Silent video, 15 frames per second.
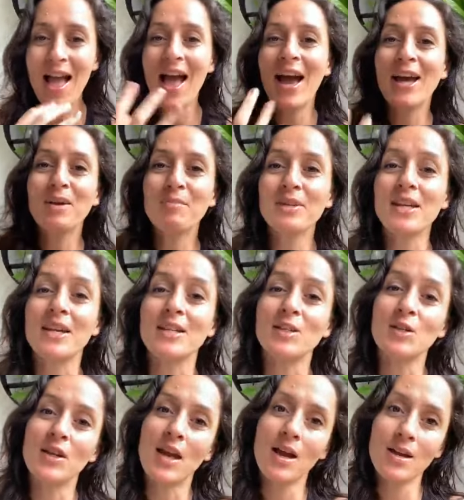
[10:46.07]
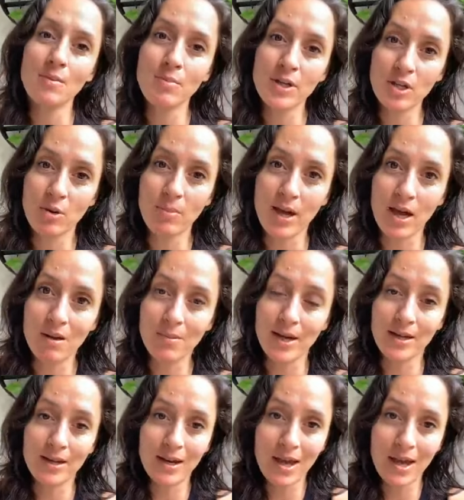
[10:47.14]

How to bring your power back,